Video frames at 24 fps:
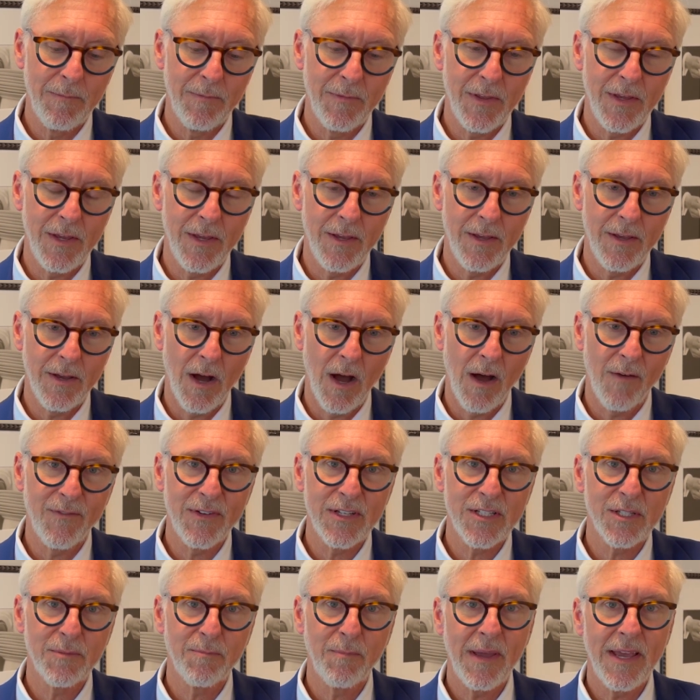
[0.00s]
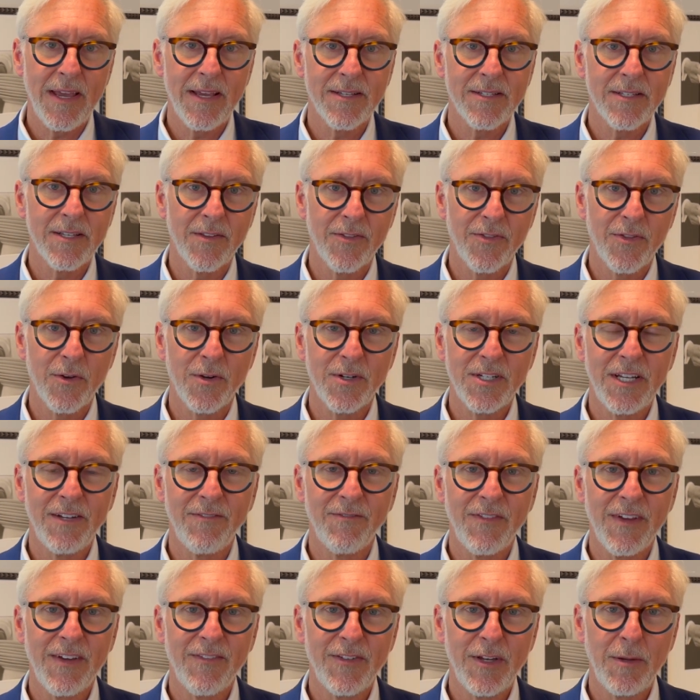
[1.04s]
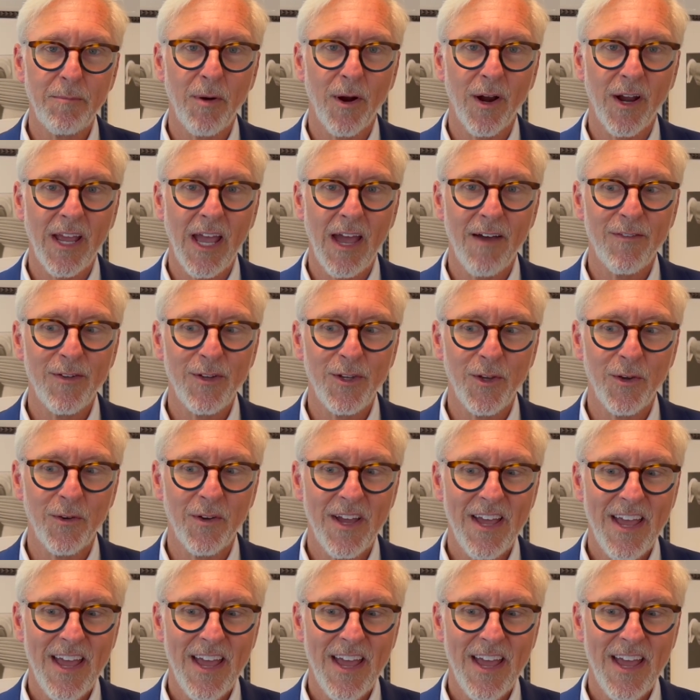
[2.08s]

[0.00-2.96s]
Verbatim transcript: the office space at 1350 Park Avenue.